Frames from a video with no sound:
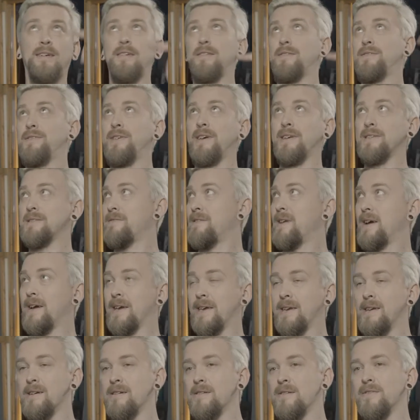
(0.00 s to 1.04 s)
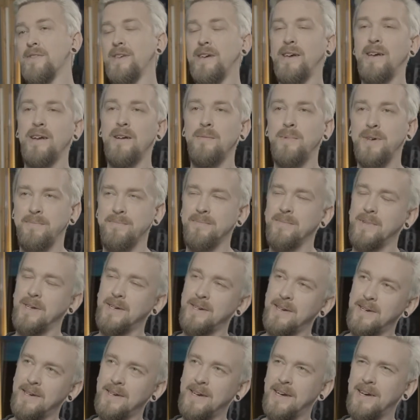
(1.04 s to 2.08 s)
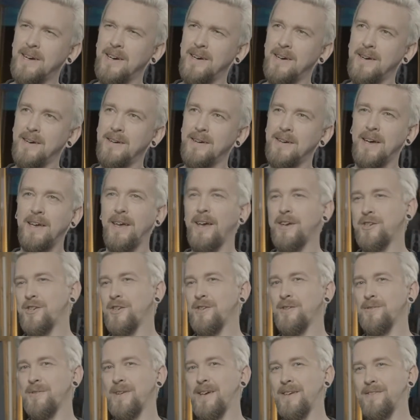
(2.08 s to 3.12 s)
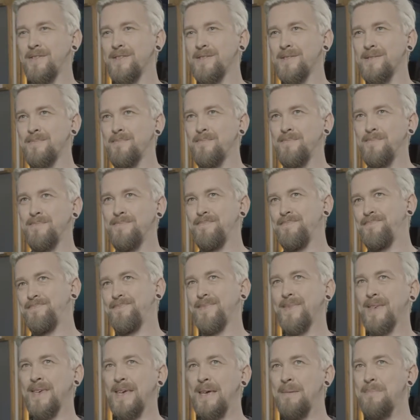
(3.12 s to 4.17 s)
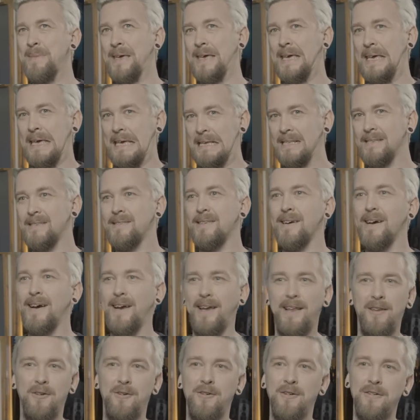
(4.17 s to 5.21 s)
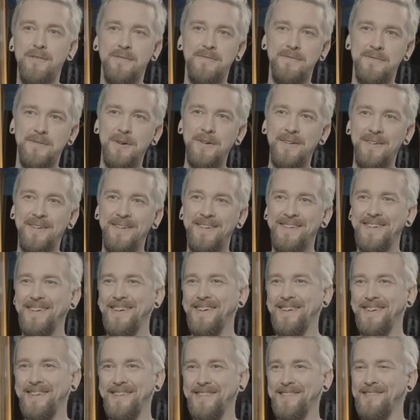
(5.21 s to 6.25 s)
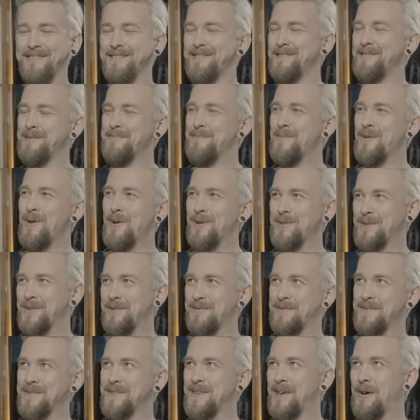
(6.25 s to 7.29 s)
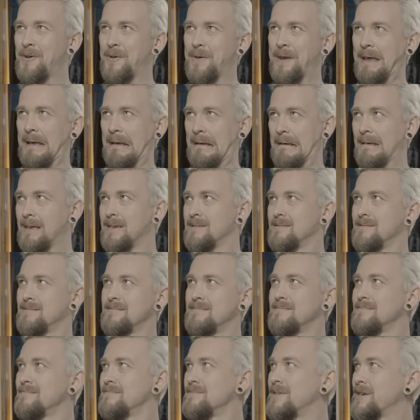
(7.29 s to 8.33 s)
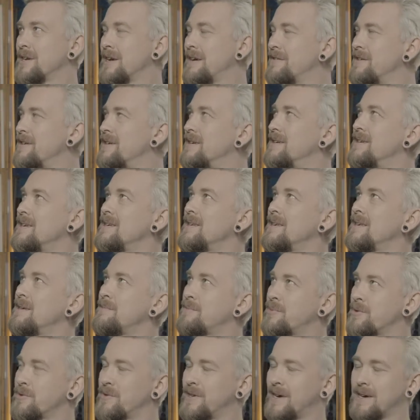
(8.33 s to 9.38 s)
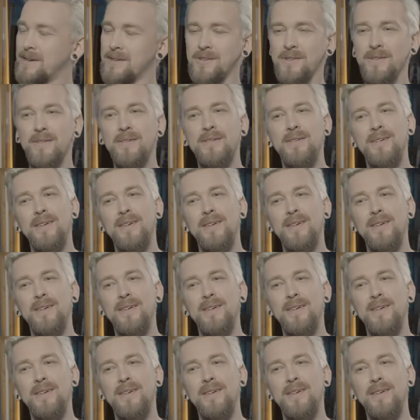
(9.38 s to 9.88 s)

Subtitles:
things flying here and there, but I actually don't like this gimmicky style of immersive sounding, whatever, production.